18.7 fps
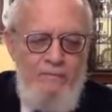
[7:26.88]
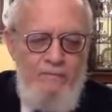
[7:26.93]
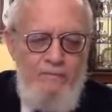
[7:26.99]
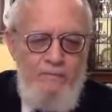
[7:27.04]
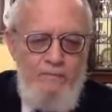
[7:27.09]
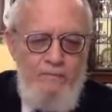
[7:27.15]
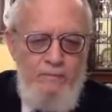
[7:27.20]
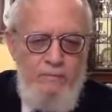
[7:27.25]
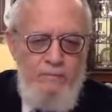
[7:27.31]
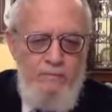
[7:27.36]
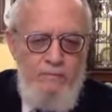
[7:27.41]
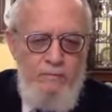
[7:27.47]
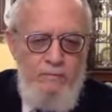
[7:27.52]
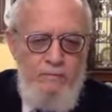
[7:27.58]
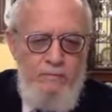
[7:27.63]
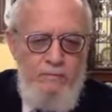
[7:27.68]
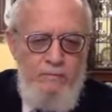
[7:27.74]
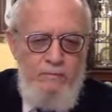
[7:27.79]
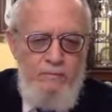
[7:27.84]

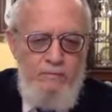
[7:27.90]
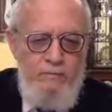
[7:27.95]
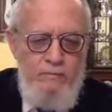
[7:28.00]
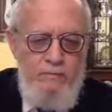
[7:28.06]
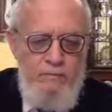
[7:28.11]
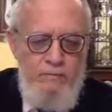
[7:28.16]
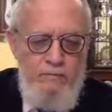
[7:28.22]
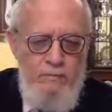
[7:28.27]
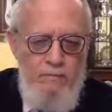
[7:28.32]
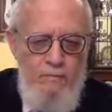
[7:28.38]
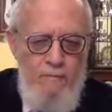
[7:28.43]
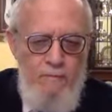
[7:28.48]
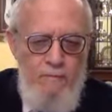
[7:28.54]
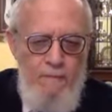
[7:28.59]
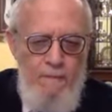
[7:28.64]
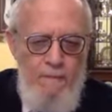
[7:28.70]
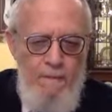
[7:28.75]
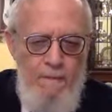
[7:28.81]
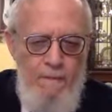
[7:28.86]

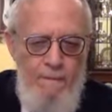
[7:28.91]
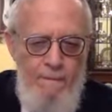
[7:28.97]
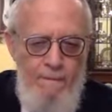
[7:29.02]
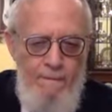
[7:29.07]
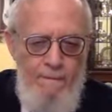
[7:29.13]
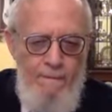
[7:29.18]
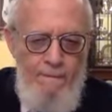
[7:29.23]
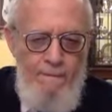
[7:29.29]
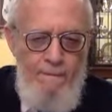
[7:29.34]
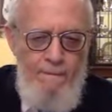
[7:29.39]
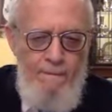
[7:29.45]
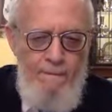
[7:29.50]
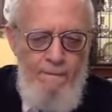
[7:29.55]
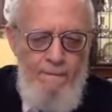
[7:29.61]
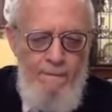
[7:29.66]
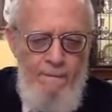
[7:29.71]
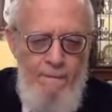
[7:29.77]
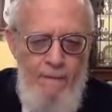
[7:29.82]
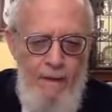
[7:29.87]

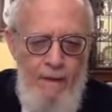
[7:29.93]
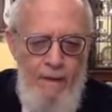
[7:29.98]
(no one is talking)